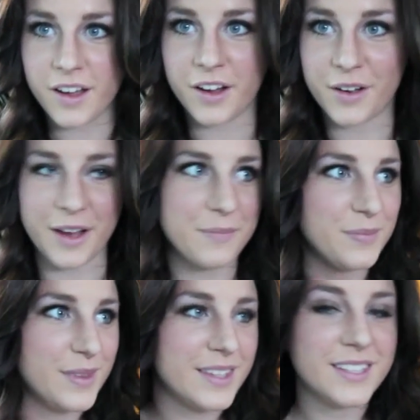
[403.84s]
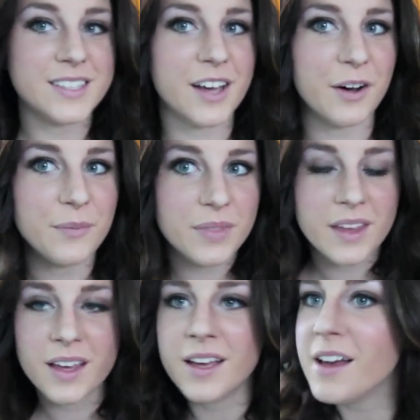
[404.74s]
Okay, so
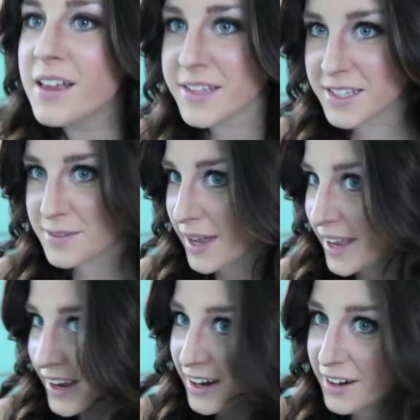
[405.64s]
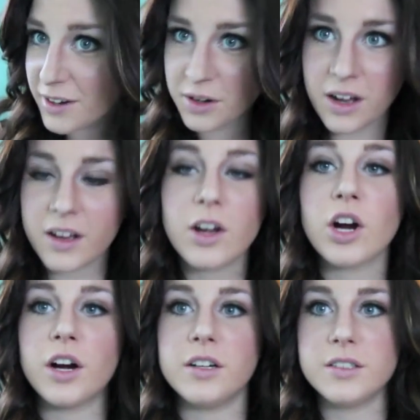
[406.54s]
this is my hair
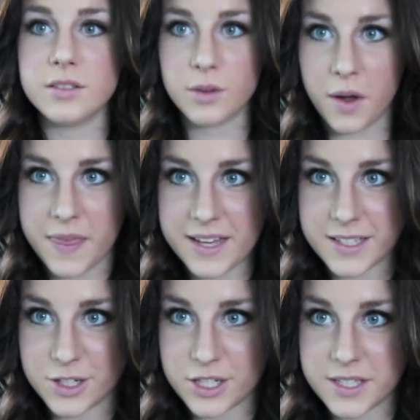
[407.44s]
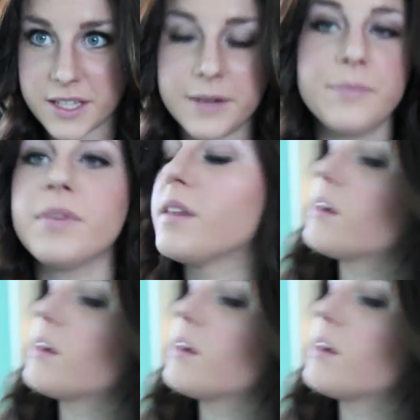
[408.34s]
curled with the extensions in.